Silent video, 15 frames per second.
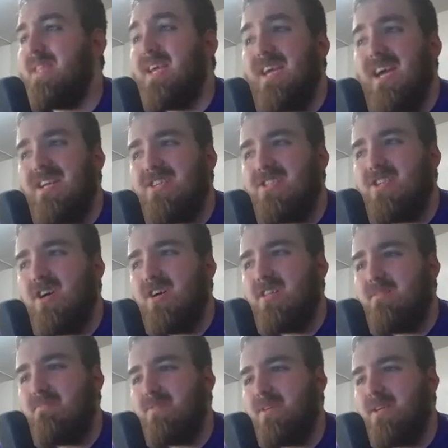got a shot at
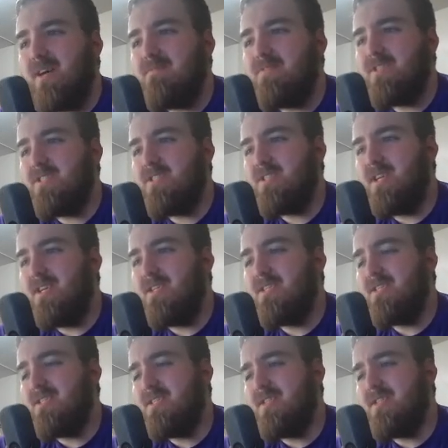the playoffs just because